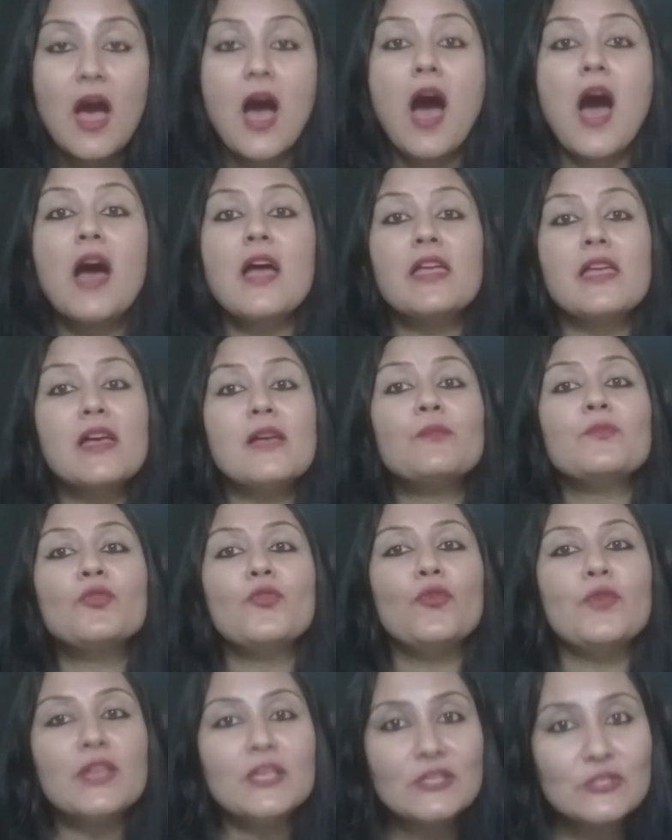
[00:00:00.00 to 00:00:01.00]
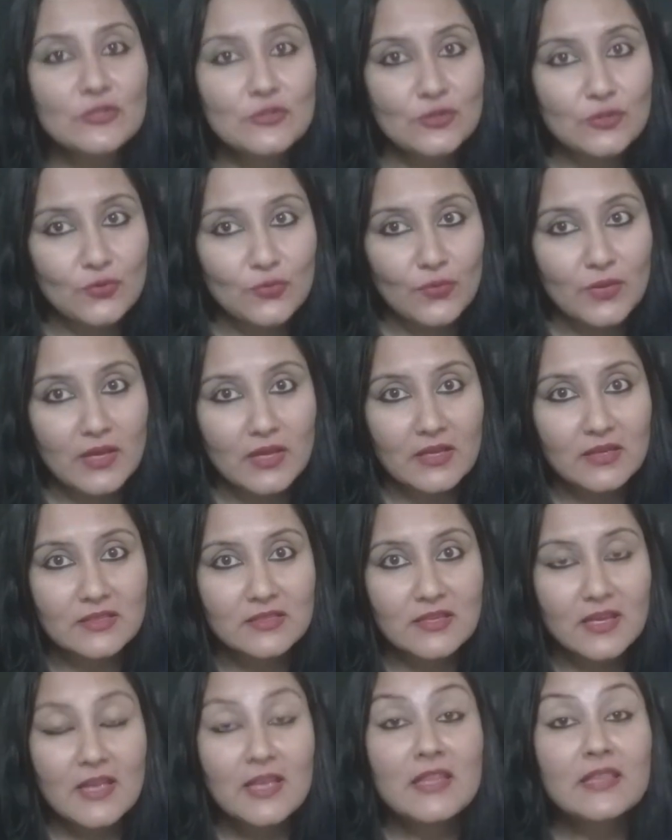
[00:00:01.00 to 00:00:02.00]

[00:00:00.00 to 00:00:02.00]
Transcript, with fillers: I am going to do it.